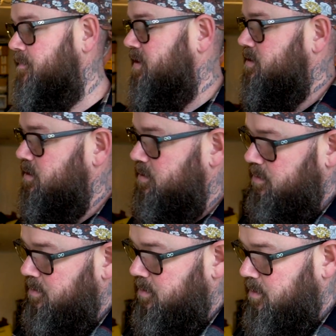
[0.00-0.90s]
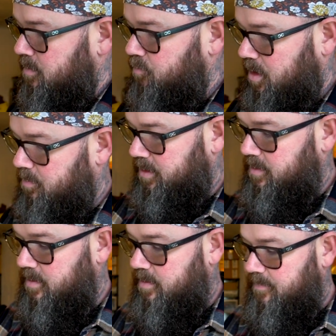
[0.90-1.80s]
This is probably
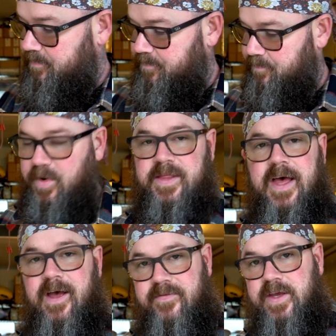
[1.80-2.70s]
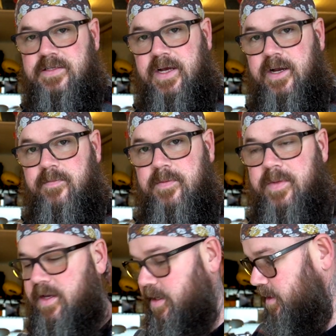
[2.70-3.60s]
the heaviest item in
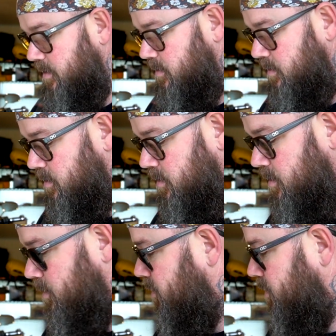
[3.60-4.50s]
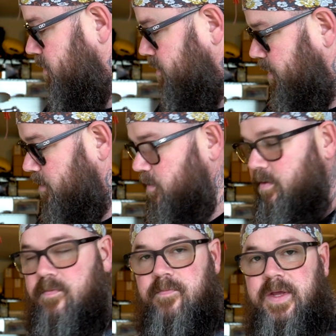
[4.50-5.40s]
my kit. And
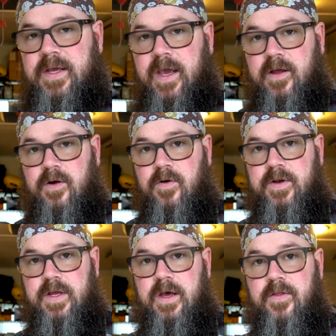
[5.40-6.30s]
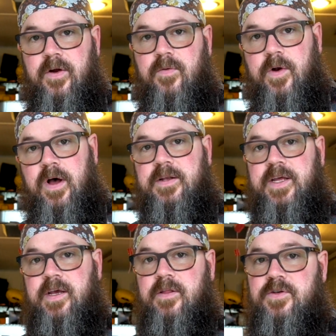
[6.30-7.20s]
when me and Kate are going together and we're not
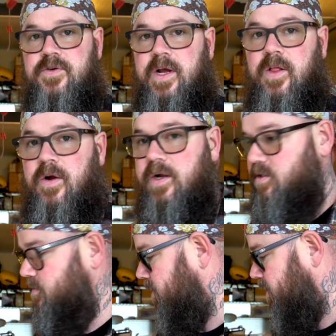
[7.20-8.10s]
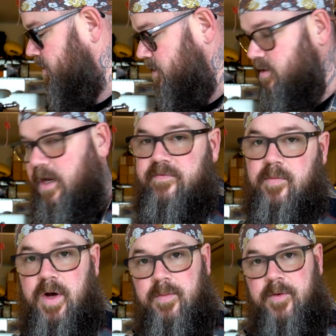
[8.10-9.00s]
taking the trailer, it's kind of a
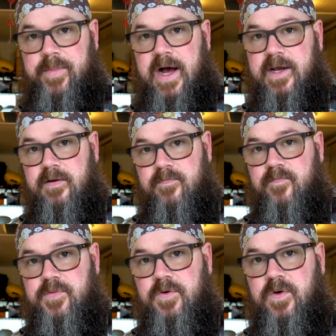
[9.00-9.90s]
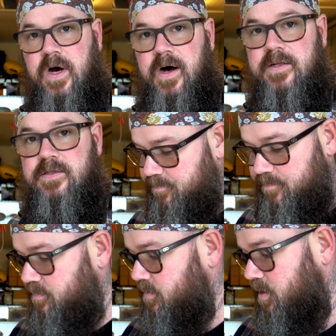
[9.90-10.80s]
bummer packing 2 cots.
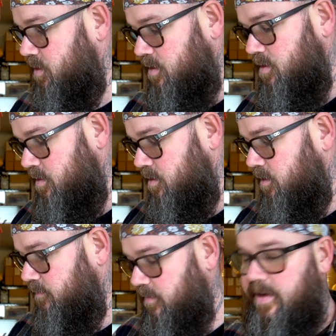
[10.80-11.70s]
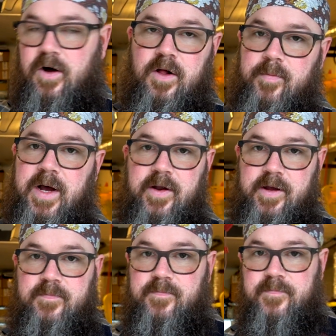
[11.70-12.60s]
You forget all about
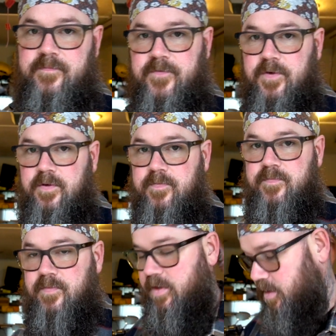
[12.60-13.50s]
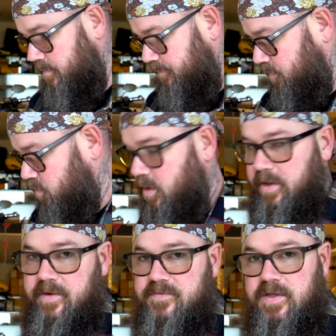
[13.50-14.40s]
it for the
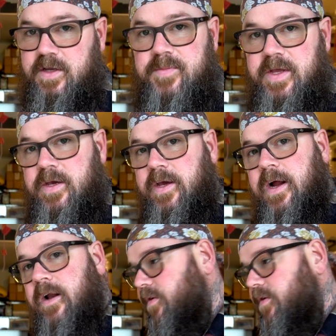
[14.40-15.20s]
quality of sleep that you get out of